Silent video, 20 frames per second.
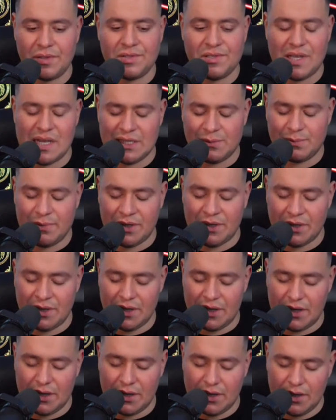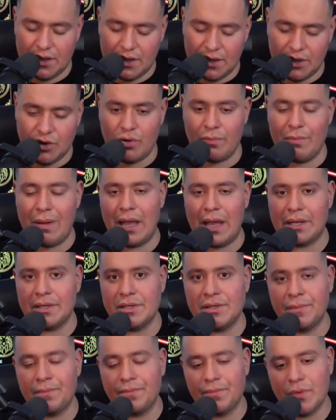has been in your mind
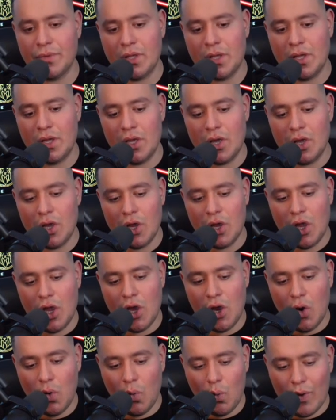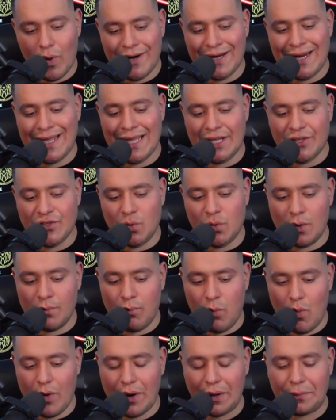we're going to get to a
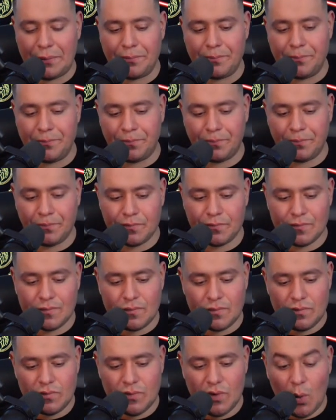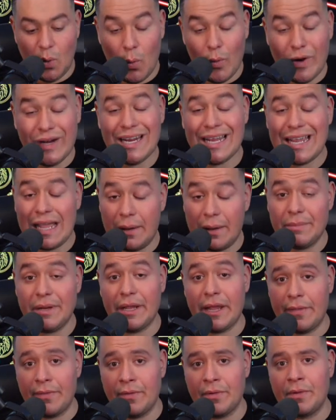point we're going to come
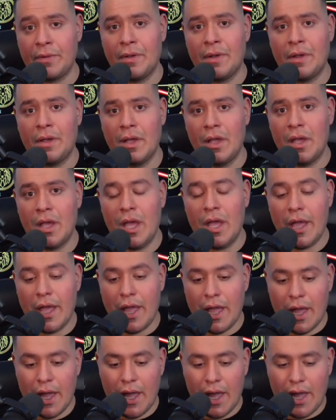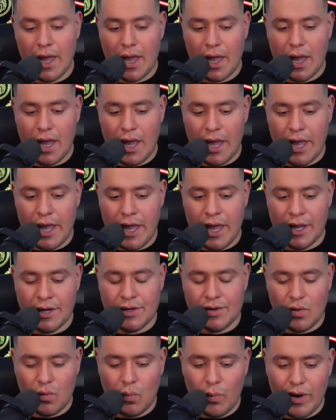together
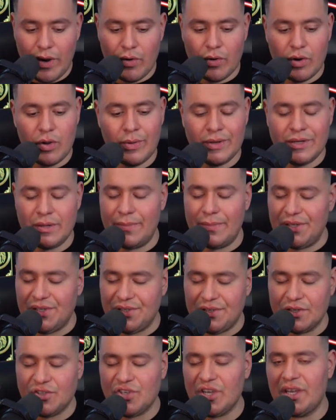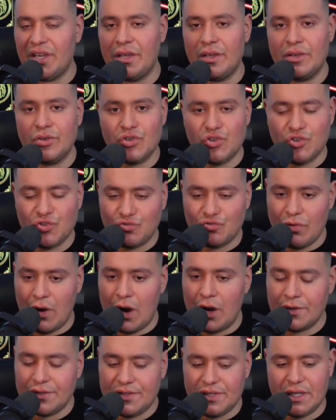and we are going to be such a
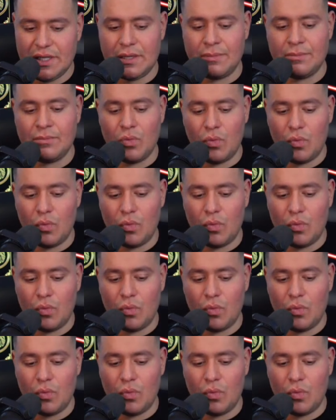strong team